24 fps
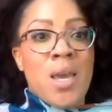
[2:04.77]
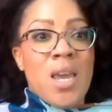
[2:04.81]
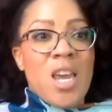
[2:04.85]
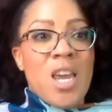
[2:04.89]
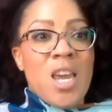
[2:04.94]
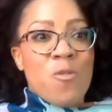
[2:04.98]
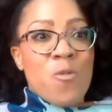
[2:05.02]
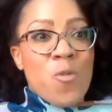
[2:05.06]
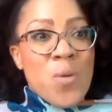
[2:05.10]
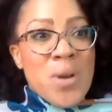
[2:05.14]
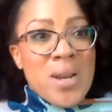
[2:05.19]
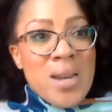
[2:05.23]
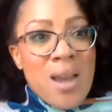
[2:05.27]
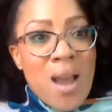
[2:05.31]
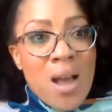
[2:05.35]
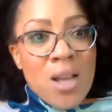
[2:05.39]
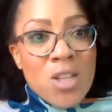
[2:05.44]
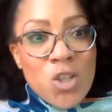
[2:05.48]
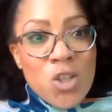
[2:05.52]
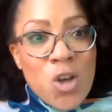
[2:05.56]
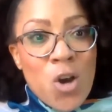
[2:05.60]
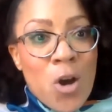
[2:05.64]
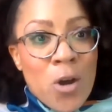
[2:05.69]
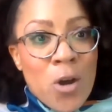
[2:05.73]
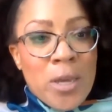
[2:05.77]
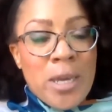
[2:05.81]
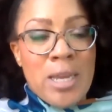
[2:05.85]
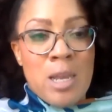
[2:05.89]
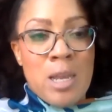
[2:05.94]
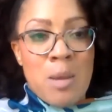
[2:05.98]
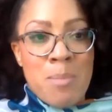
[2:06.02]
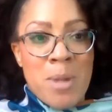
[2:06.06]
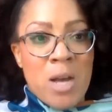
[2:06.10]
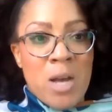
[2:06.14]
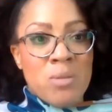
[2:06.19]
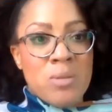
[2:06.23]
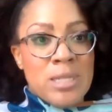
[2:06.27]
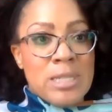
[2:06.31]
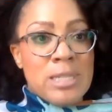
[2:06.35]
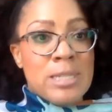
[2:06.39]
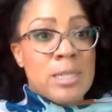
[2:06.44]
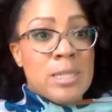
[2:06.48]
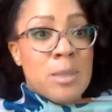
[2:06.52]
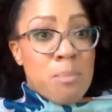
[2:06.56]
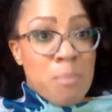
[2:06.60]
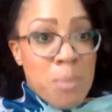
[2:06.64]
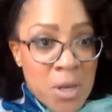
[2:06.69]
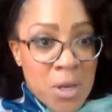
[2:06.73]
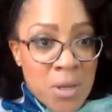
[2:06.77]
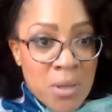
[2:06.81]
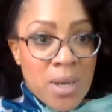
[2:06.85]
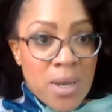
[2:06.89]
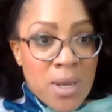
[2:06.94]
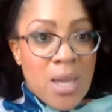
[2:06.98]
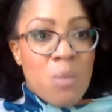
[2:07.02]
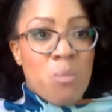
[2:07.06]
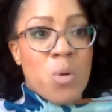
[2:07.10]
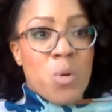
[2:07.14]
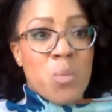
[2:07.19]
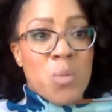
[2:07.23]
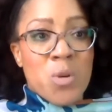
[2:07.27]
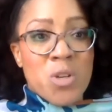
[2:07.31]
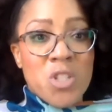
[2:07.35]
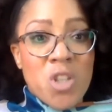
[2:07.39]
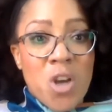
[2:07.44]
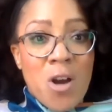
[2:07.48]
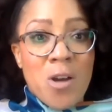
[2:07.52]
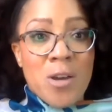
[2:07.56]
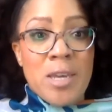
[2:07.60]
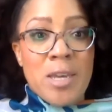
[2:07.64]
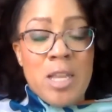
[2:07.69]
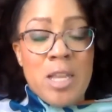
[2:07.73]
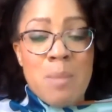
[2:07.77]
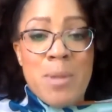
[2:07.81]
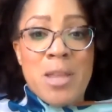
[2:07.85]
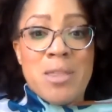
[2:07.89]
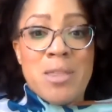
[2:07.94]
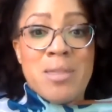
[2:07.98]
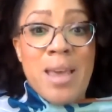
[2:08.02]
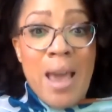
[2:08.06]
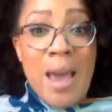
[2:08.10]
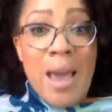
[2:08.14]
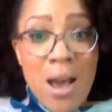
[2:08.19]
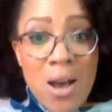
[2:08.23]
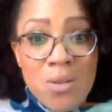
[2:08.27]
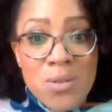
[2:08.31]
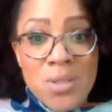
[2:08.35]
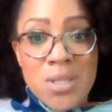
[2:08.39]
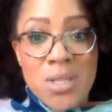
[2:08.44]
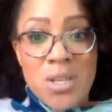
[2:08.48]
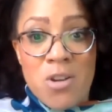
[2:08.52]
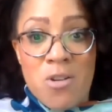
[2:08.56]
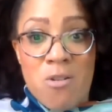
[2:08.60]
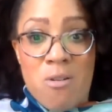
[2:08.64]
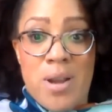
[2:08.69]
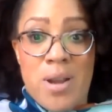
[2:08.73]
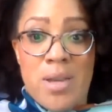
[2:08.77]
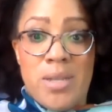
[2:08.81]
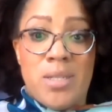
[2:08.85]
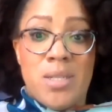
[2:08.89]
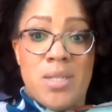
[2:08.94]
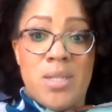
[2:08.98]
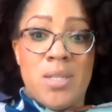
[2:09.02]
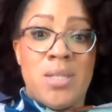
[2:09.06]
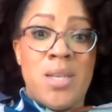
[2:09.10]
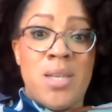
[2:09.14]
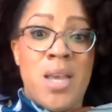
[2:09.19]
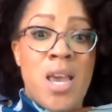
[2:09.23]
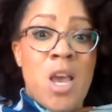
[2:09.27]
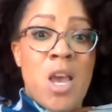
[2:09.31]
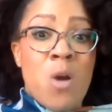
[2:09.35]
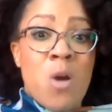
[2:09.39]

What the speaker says: If we're not talking about disability when we're talking about the housing crisis,